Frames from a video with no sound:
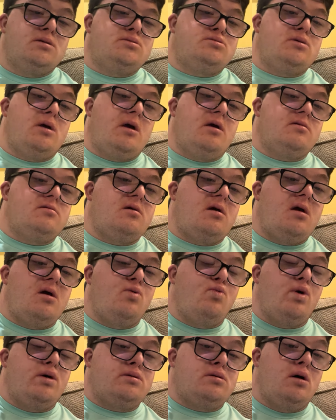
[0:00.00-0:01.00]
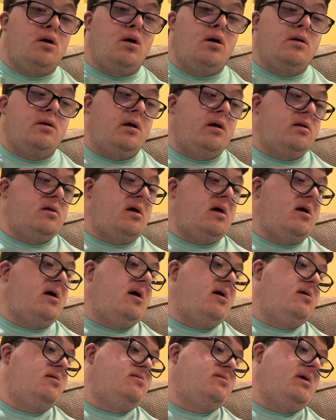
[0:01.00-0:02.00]
says and Wes Harland
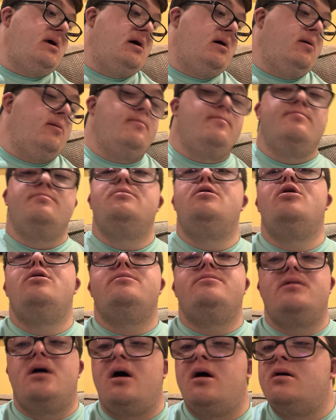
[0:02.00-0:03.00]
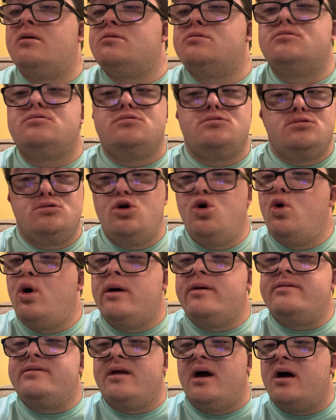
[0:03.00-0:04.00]
and Bill. You are
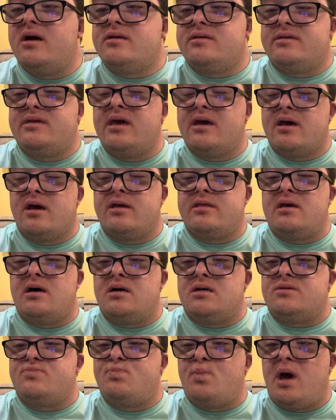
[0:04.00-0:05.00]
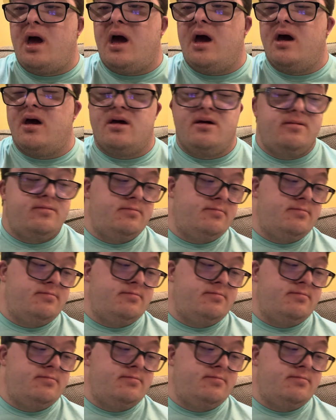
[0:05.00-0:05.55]
not taking those back.